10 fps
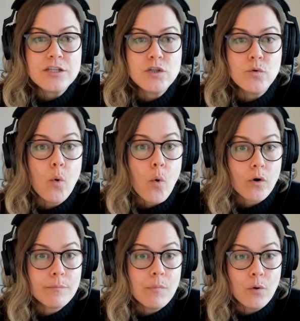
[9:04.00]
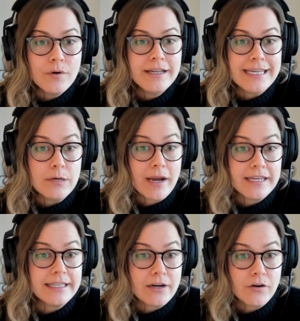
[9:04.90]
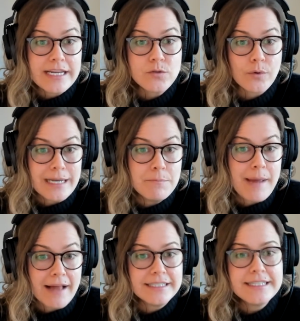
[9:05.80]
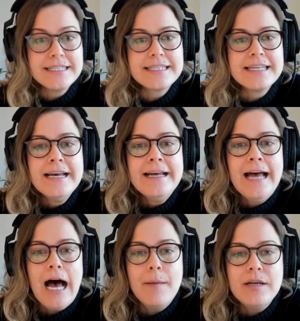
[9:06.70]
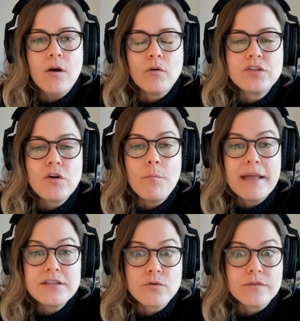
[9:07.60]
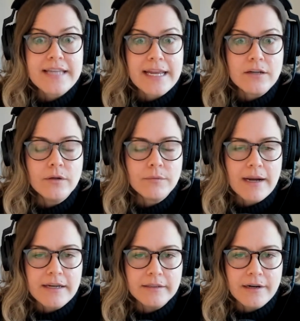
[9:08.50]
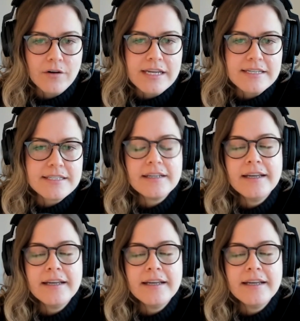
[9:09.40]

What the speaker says: to hormone irregularities or imbalance, and also menstrual cycle irregularities.